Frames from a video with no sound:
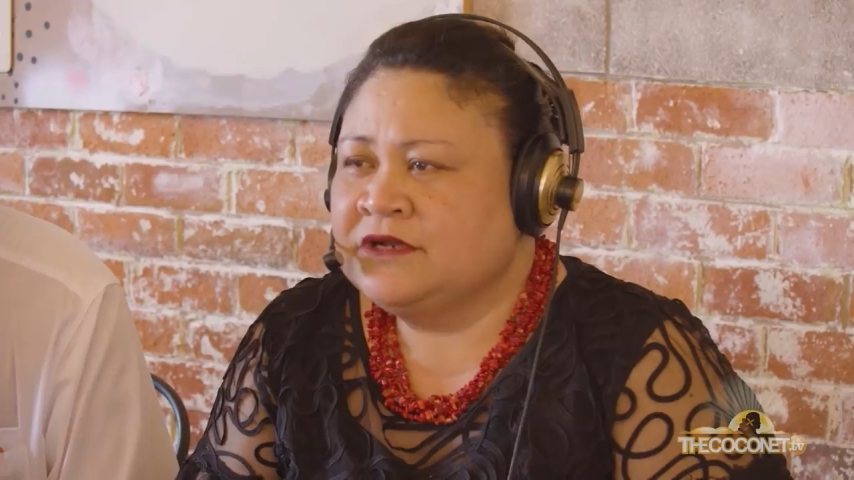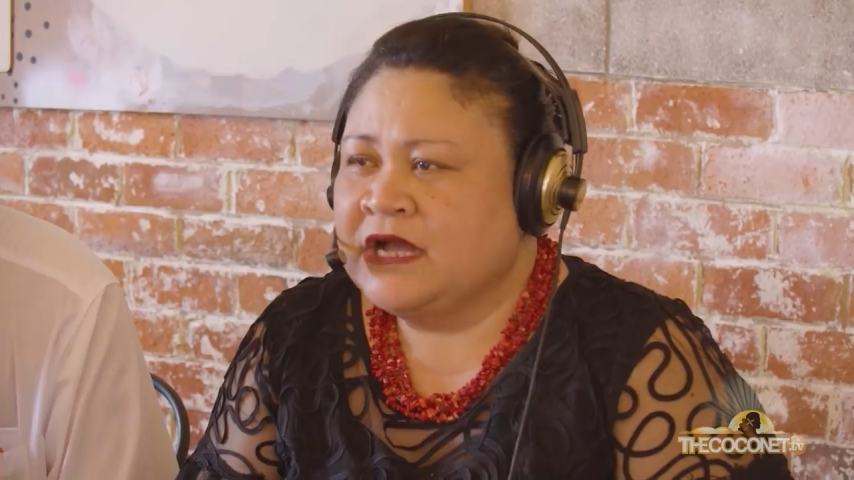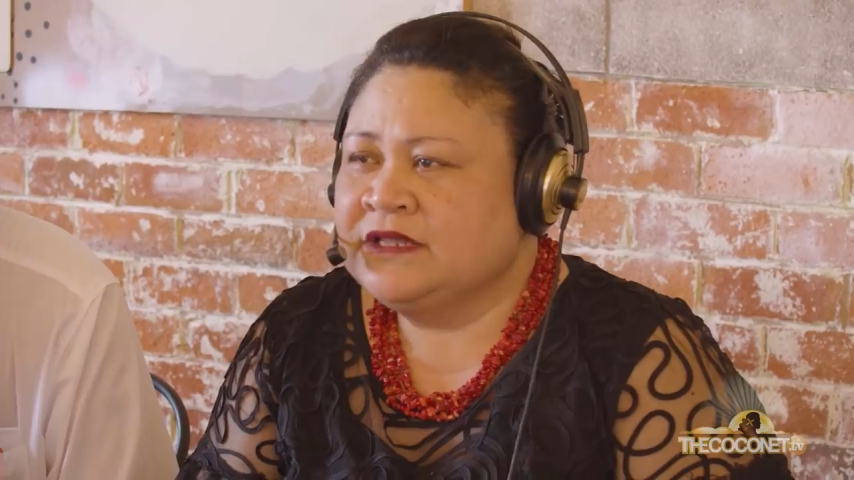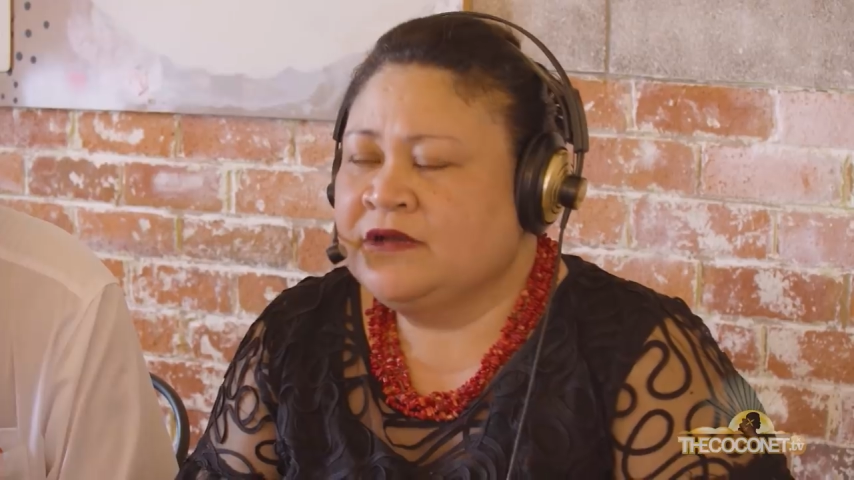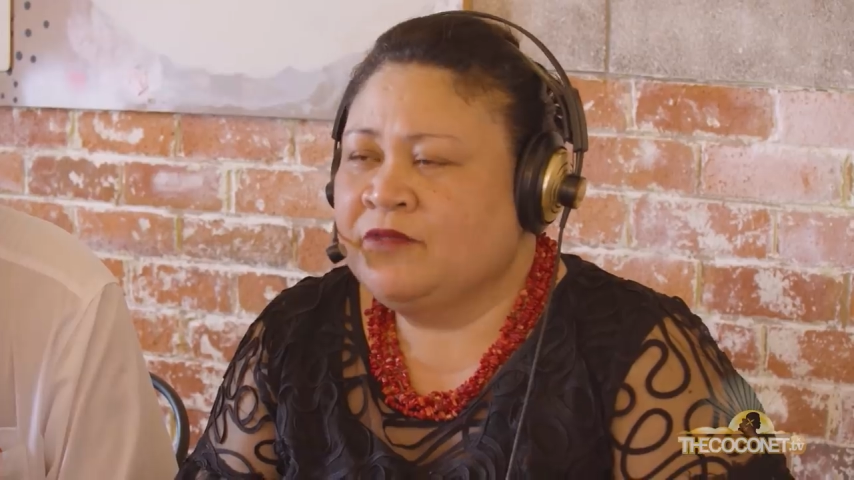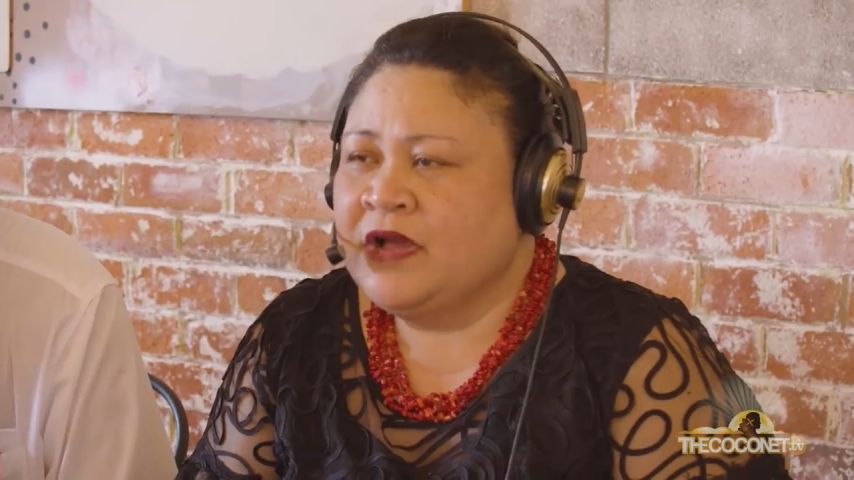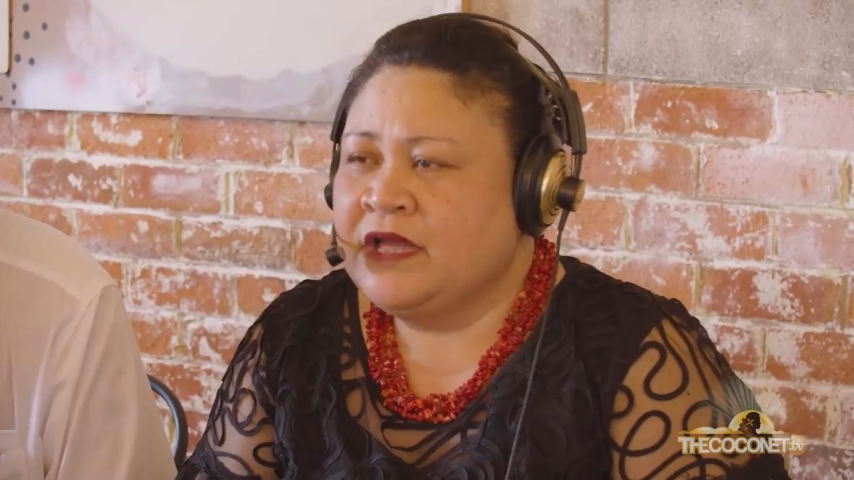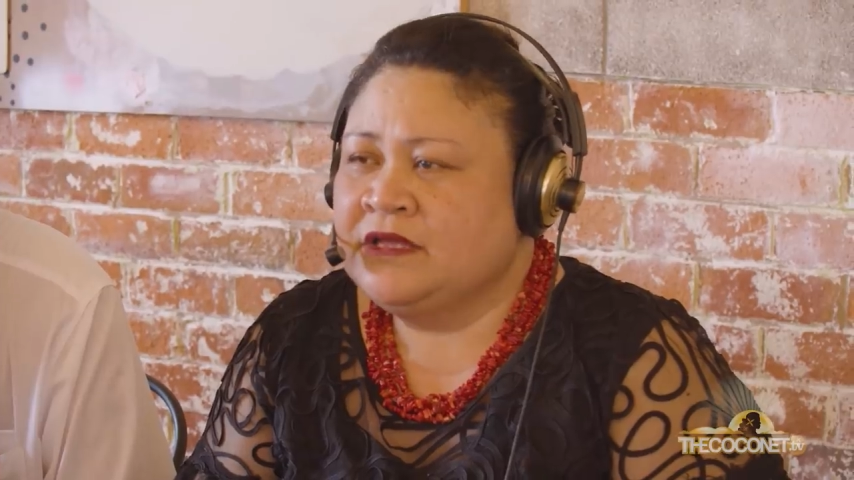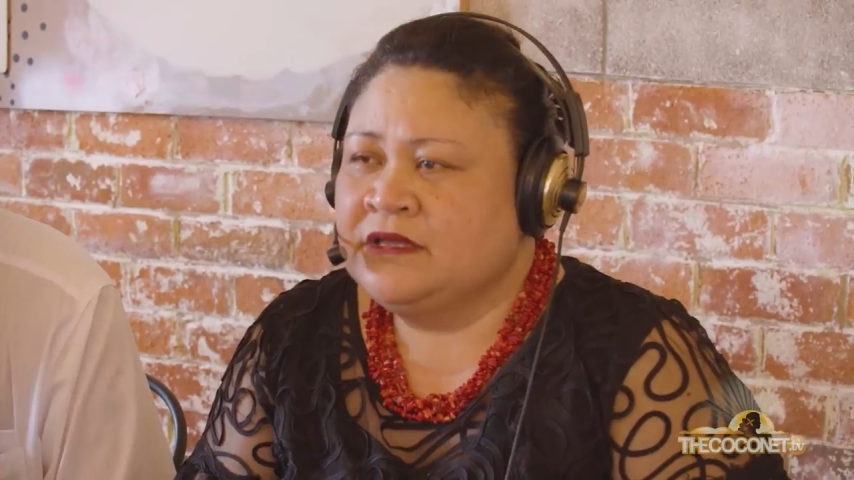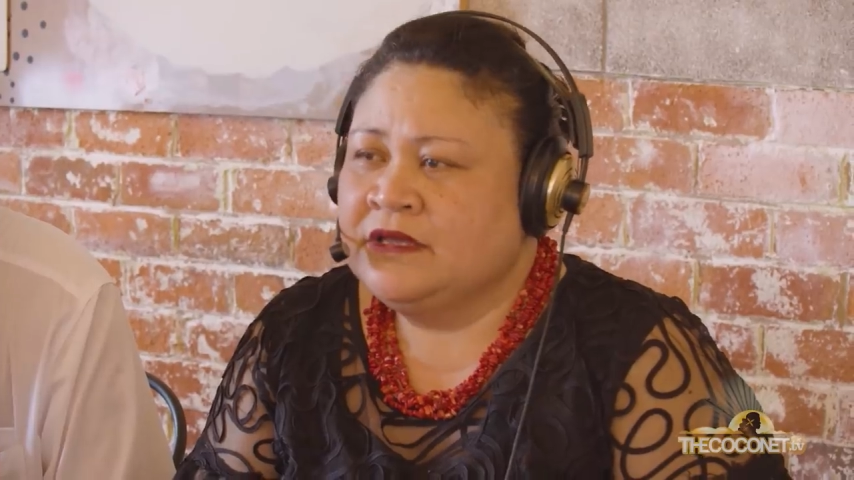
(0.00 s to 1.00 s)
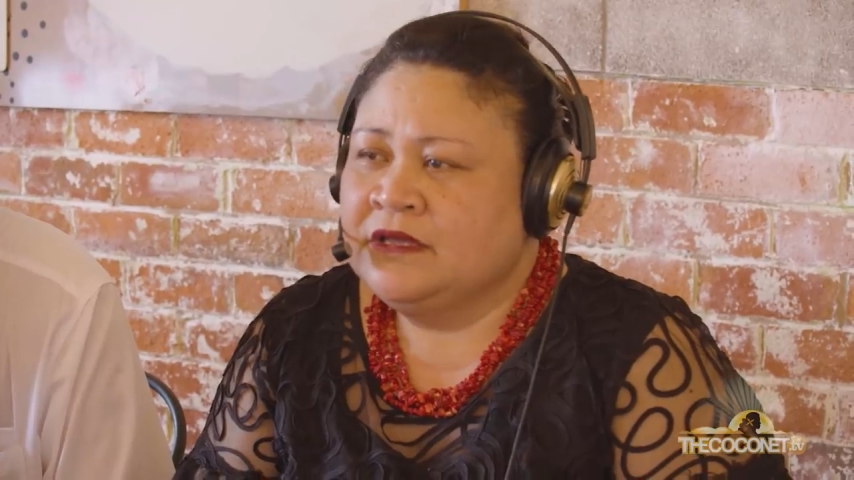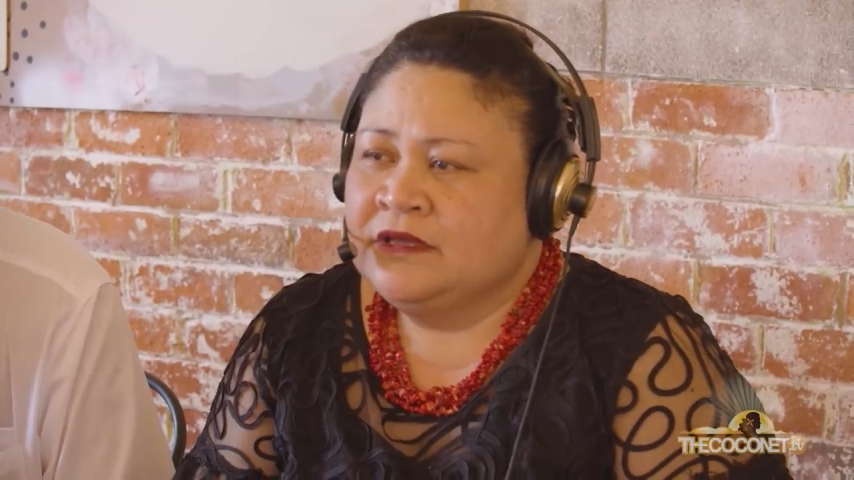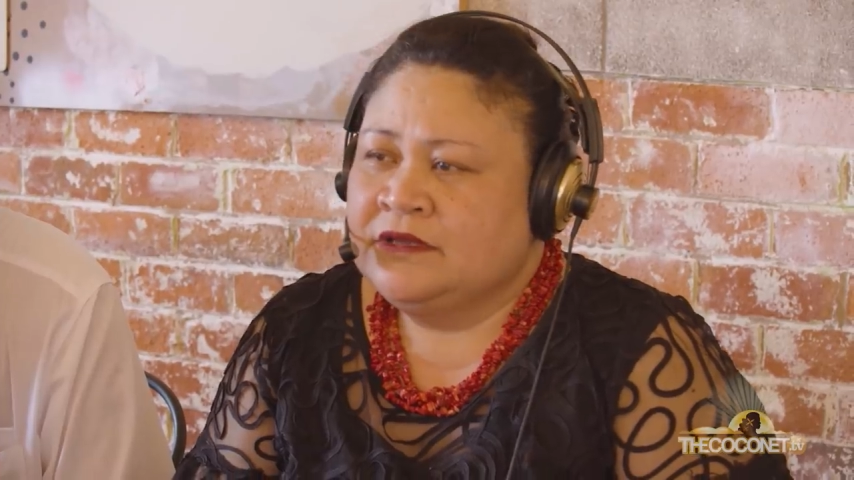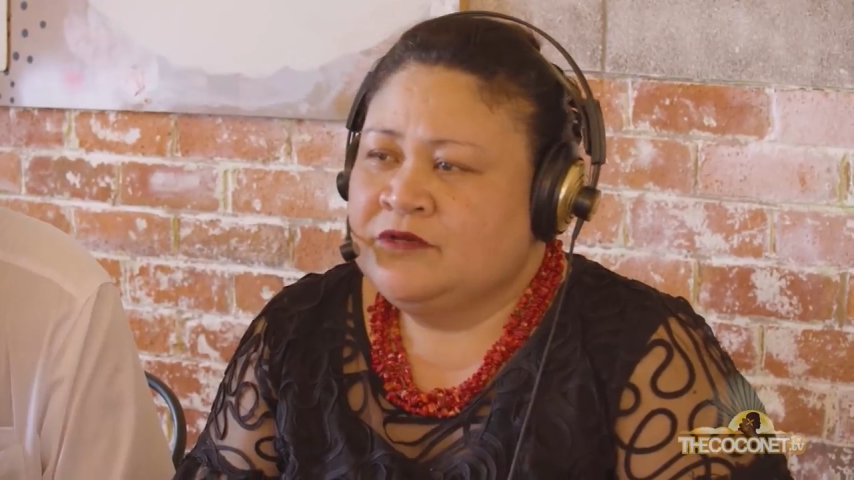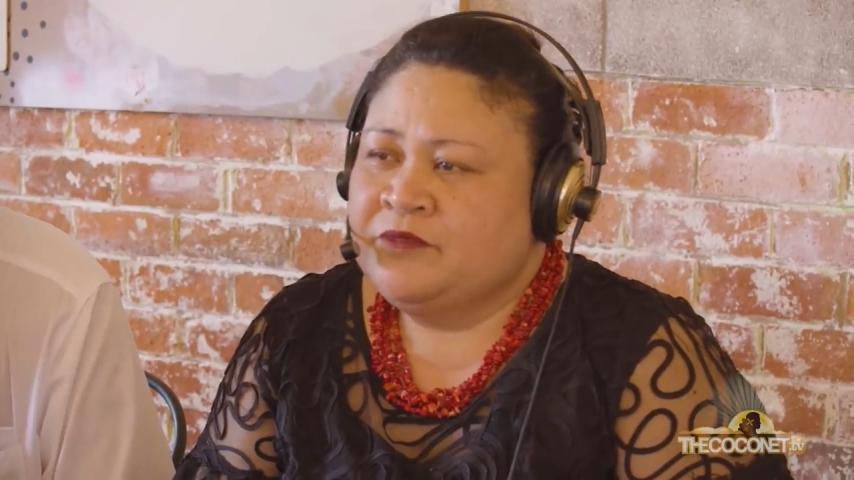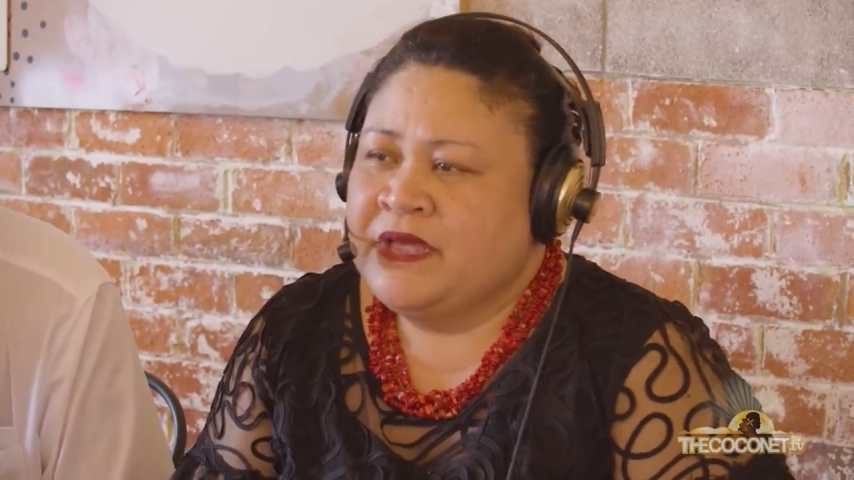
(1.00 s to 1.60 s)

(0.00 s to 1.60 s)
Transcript: Otherwise, you